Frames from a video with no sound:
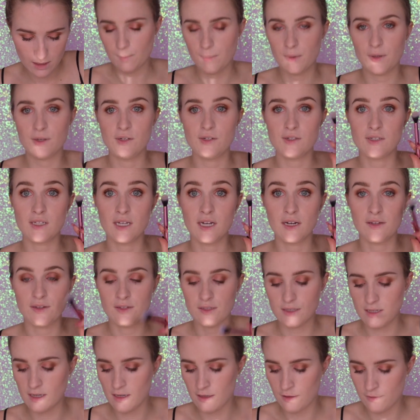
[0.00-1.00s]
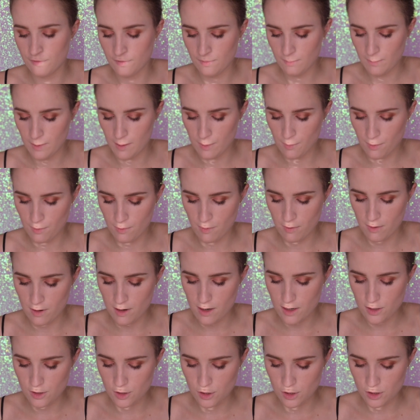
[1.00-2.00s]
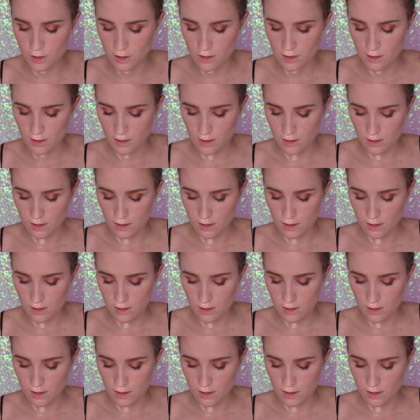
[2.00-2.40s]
going to use the other side of my brush